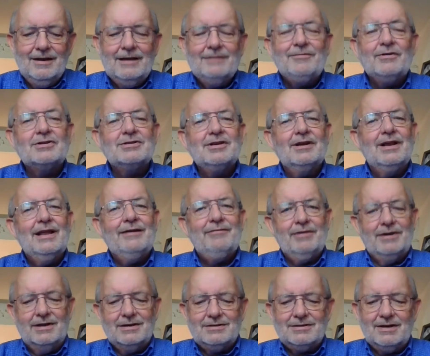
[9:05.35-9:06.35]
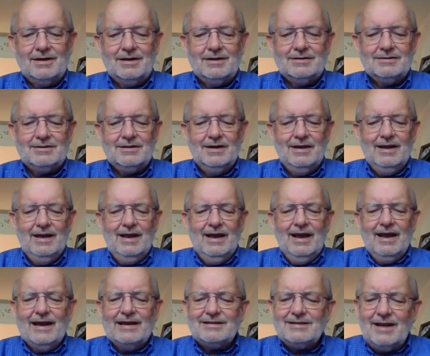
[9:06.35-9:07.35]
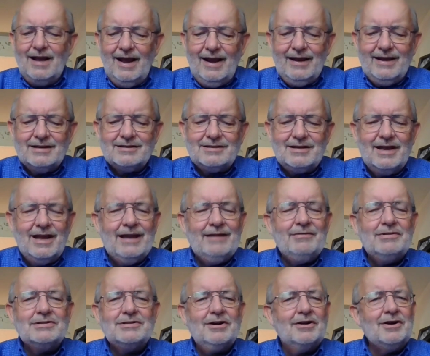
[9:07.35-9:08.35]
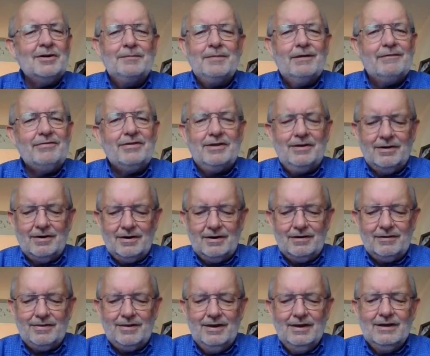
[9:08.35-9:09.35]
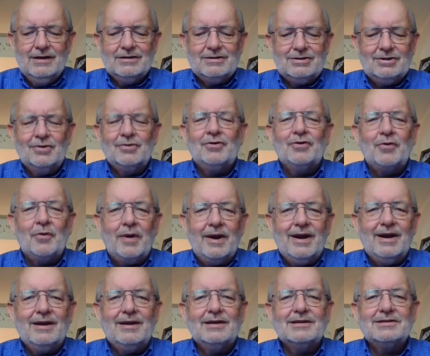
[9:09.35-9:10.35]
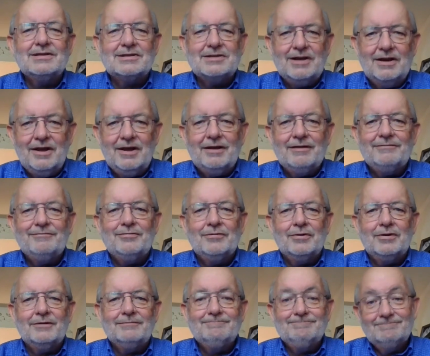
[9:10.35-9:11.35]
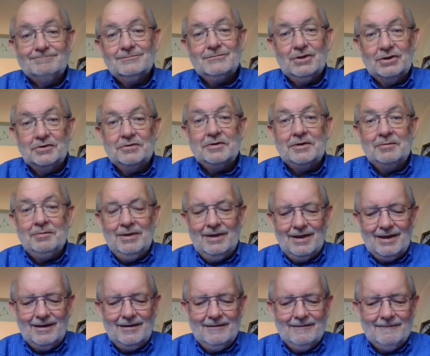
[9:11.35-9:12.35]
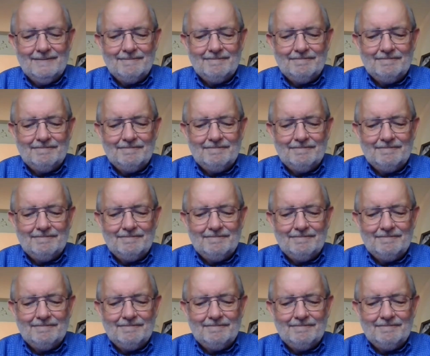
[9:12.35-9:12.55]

In verse 11, it says, As high as the heavens are above the earth, so great is his love for you and me.